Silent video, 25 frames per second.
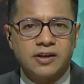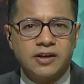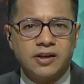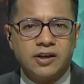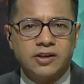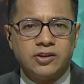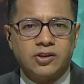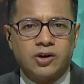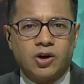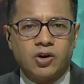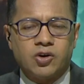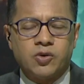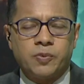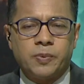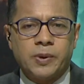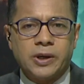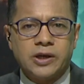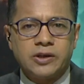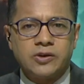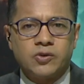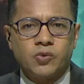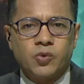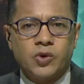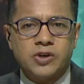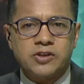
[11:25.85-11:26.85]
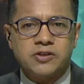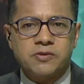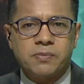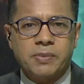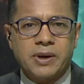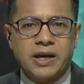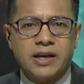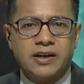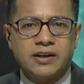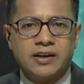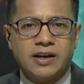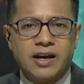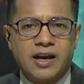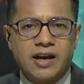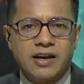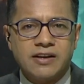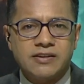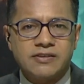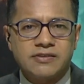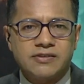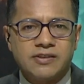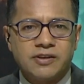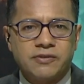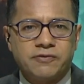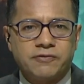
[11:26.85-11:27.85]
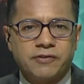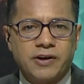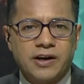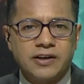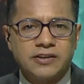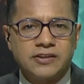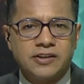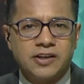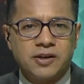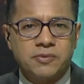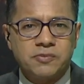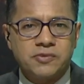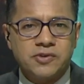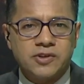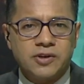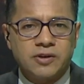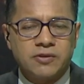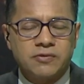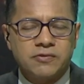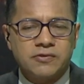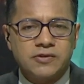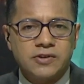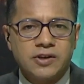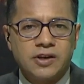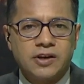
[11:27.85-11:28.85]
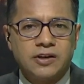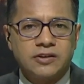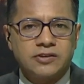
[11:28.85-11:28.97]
in the occupied West Bank as they find themselves